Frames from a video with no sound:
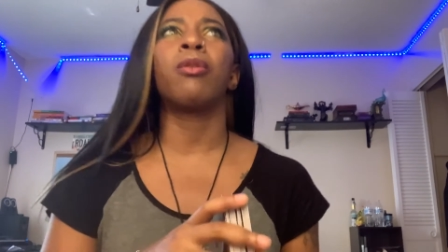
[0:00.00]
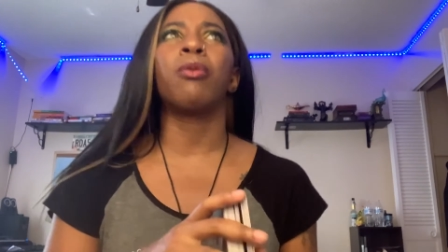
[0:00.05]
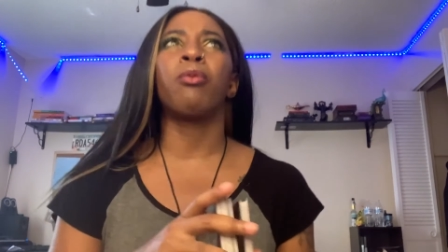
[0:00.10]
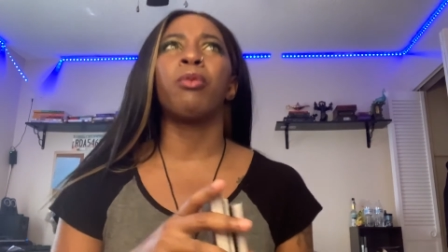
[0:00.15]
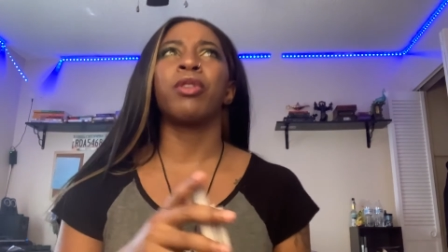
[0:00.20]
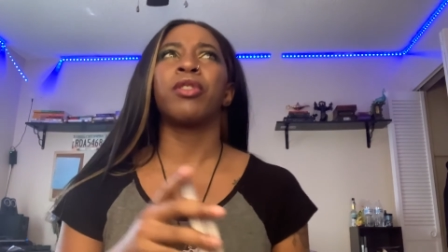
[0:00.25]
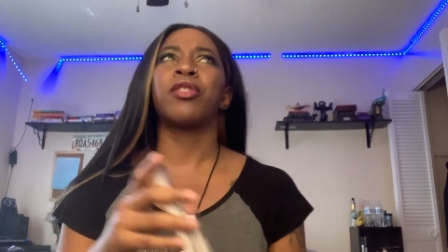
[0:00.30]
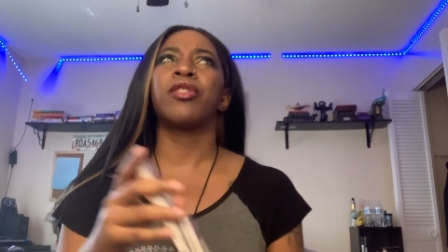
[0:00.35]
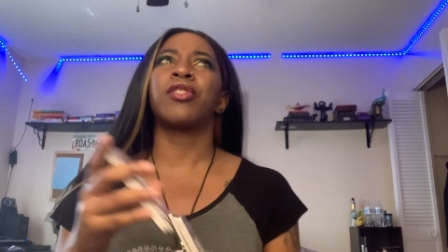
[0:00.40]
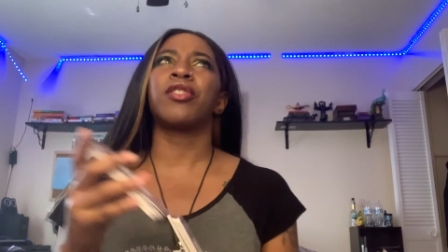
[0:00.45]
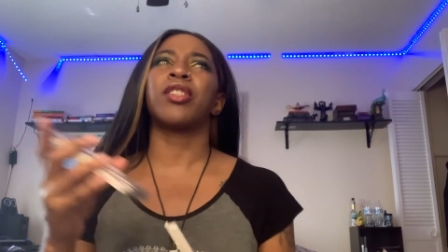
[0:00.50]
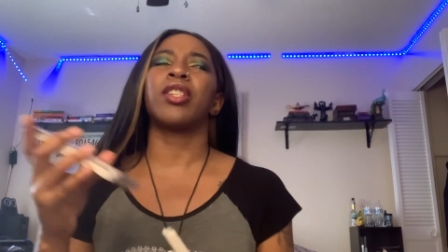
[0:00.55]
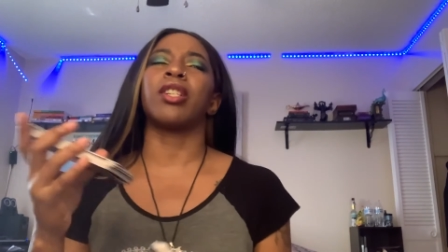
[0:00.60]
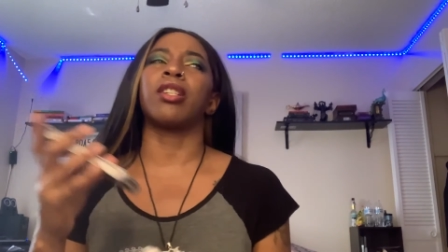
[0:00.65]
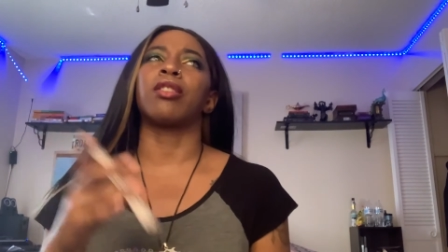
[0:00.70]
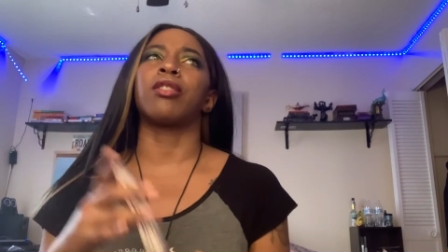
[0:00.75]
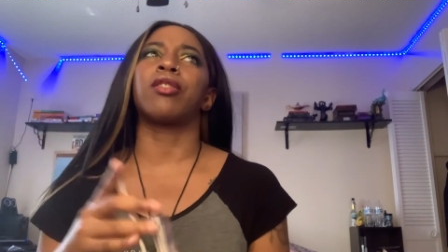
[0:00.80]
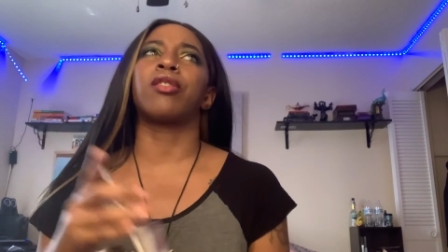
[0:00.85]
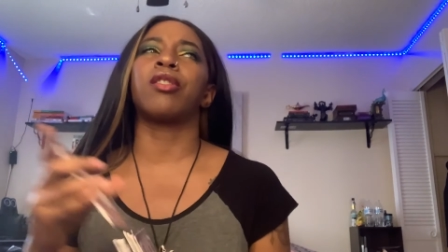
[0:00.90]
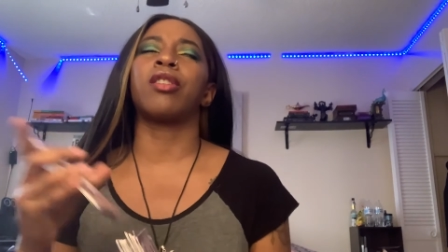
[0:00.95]
with
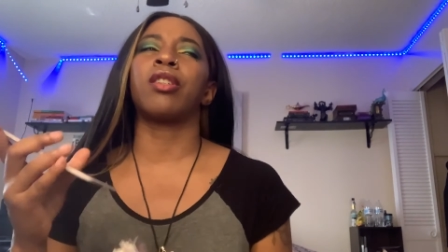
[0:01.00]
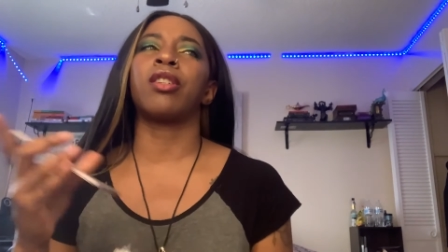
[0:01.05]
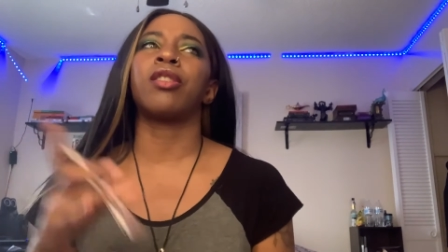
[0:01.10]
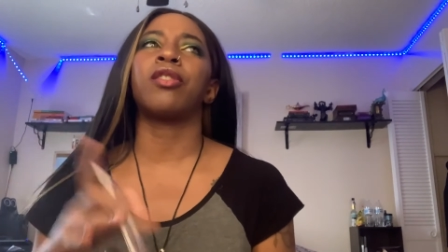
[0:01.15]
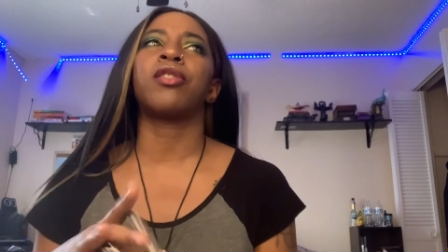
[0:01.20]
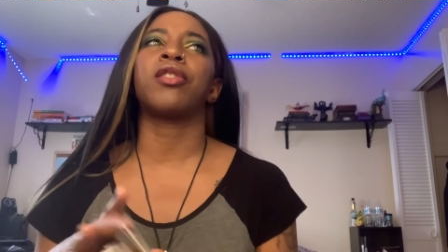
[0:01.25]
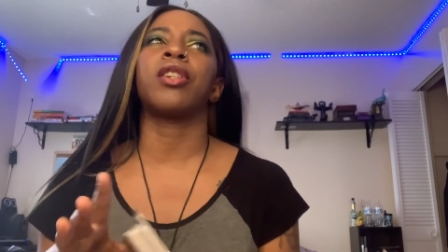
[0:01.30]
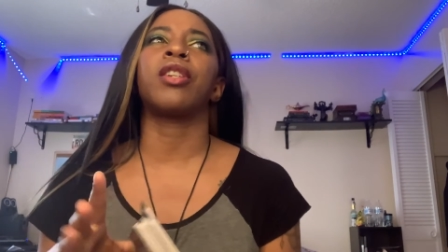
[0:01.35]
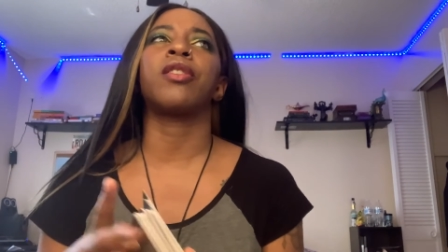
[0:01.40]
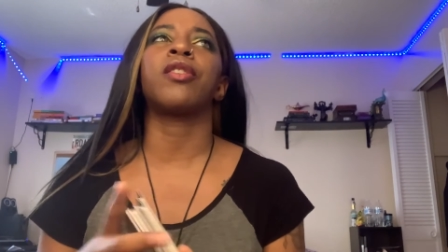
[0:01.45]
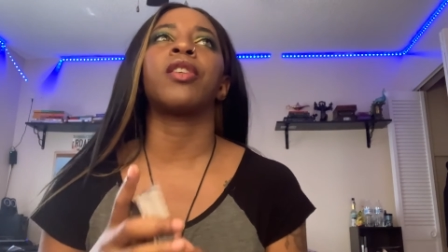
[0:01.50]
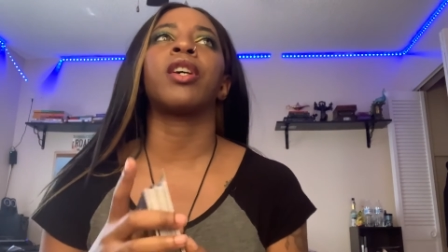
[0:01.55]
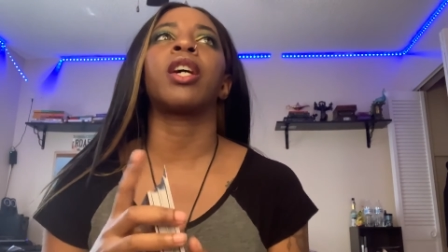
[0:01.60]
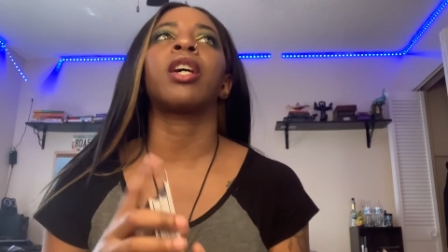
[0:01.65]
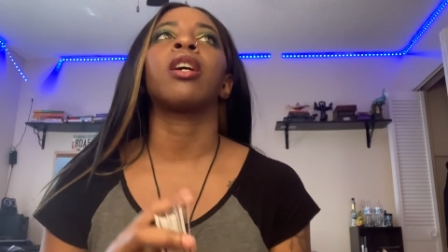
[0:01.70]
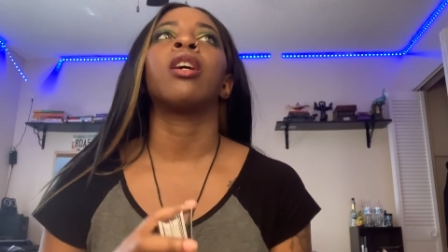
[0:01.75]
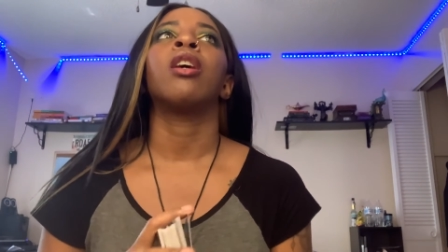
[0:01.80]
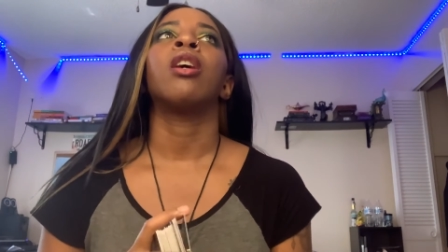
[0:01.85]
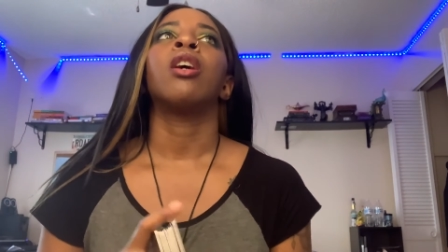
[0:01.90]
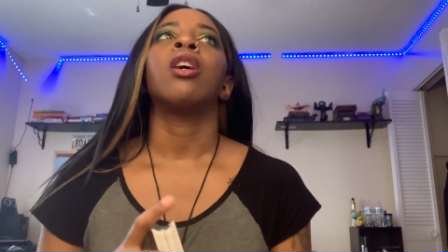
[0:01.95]
sticks, in a sense.
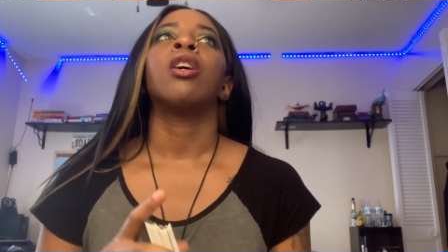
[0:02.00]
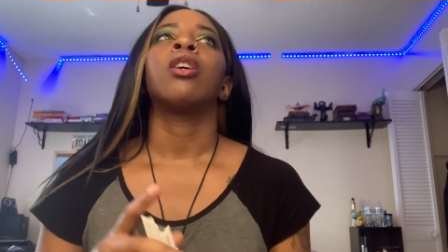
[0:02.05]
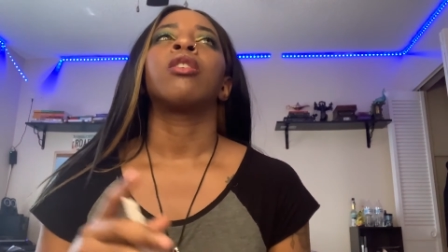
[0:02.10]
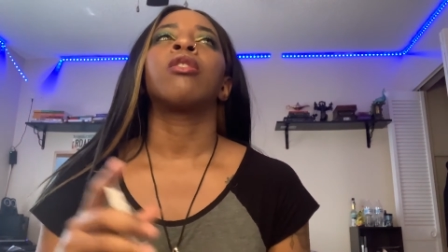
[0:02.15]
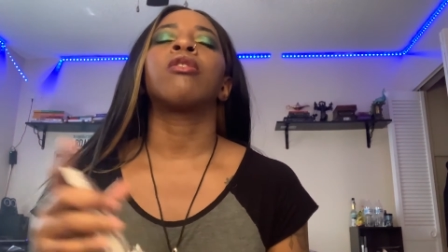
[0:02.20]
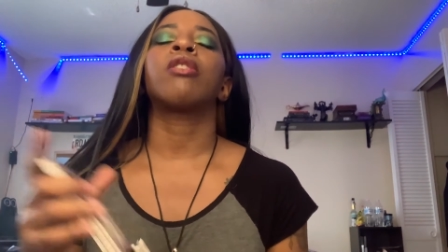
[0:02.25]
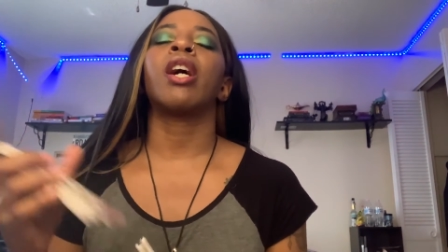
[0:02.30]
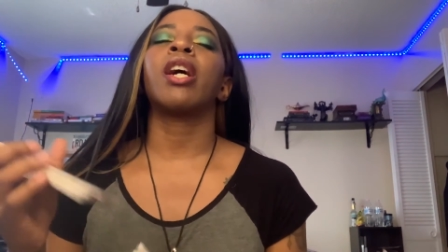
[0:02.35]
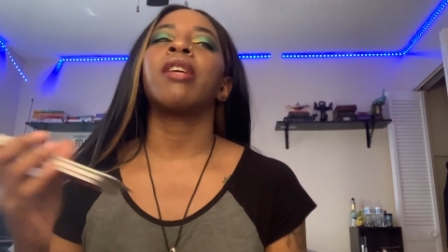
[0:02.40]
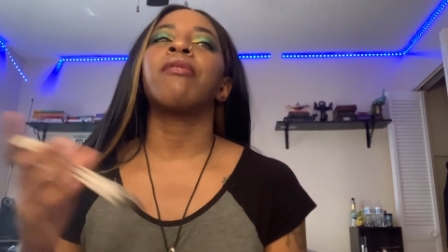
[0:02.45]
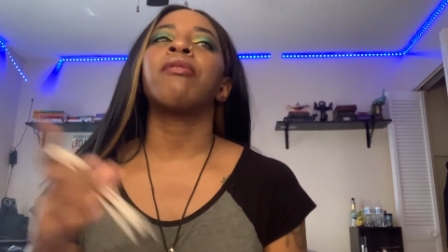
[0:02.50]
Like, you're not